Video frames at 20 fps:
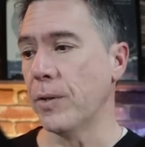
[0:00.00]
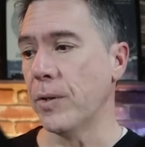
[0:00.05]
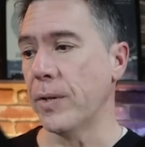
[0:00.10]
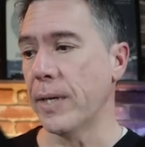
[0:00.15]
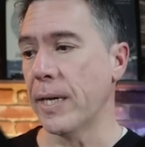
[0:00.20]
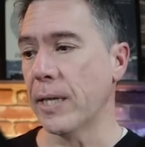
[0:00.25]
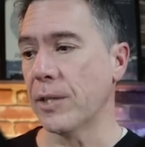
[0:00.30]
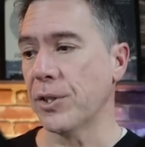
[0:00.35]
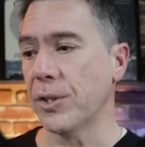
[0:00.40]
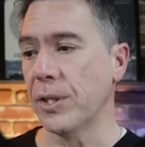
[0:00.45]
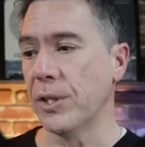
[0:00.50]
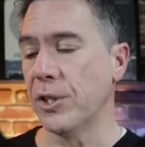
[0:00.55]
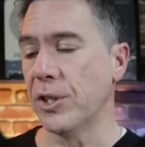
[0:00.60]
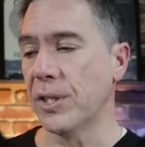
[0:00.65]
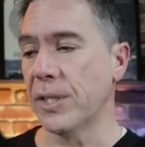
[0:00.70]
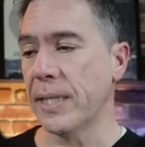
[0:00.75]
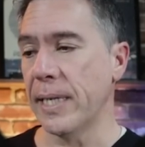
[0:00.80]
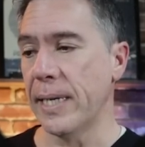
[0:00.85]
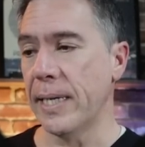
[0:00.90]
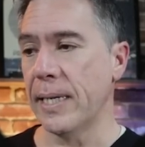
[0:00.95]
You can actually
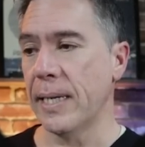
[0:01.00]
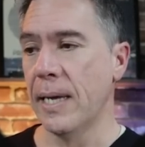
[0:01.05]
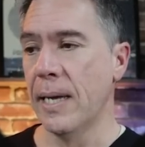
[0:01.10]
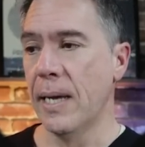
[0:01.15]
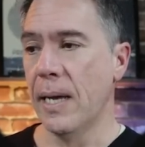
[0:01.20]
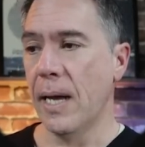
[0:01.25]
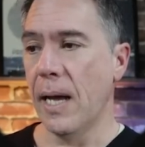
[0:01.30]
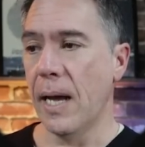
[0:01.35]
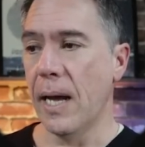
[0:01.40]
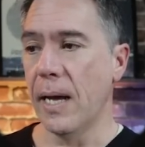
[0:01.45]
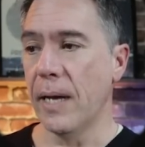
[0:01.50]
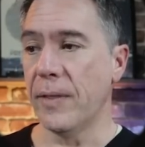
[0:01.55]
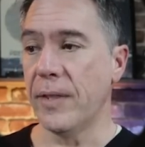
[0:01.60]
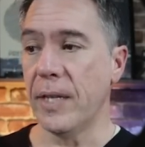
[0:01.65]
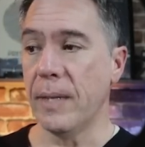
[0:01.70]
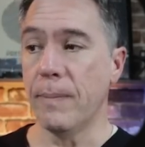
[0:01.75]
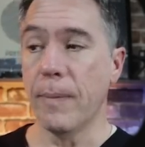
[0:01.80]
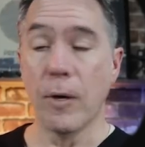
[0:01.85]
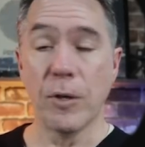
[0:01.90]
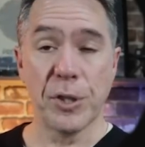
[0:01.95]
just take uh,
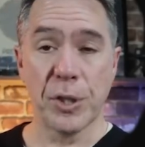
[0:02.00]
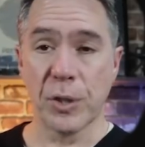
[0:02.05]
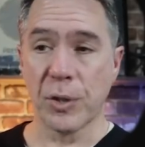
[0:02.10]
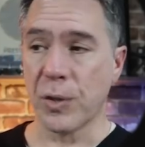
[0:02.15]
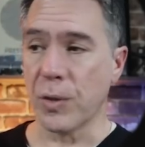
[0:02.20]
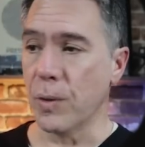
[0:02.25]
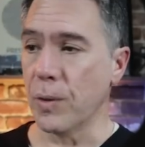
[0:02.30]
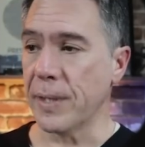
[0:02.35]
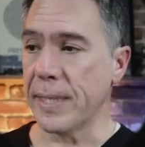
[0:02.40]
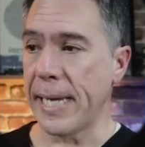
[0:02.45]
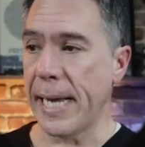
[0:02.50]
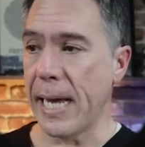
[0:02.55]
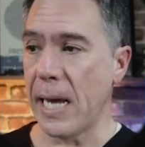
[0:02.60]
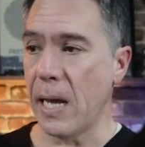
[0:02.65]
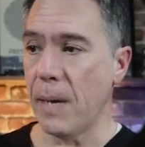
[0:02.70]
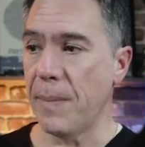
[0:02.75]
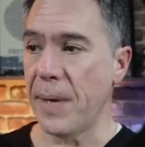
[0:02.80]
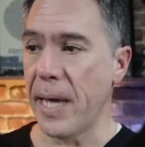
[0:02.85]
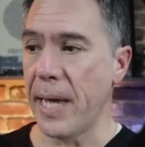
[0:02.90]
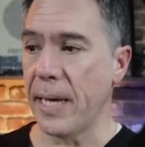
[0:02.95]
the motion control
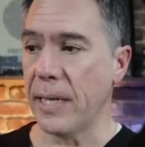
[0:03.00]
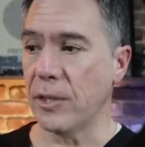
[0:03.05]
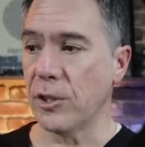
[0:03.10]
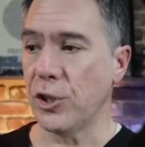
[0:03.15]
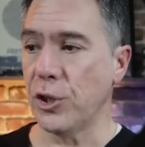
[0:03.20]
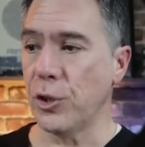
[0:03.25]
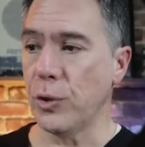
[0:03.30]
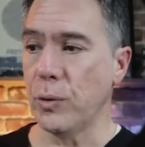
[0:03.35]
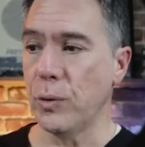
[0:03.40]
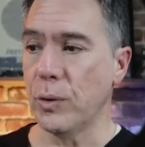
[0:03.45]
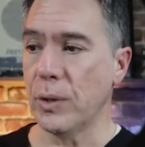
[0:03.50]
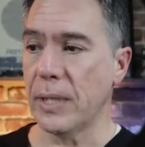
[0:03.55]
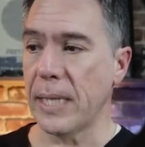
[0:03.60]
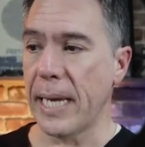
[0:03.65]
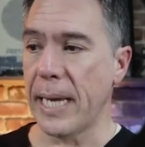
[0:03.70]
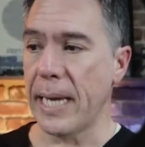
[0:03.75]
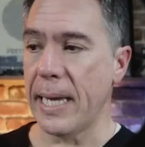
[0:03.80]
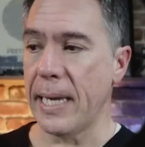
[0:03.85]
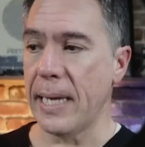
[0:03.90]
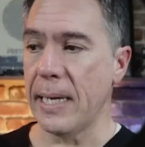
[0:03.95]
tab and choose
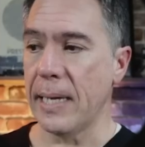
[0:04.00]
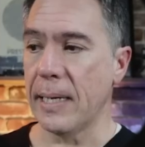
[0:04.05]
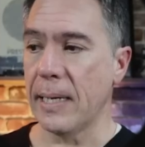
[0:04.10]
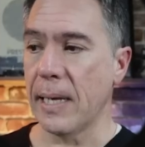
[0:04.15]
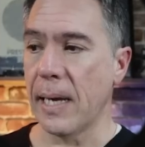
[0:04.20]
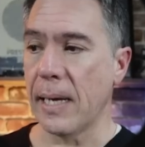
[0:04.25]
a,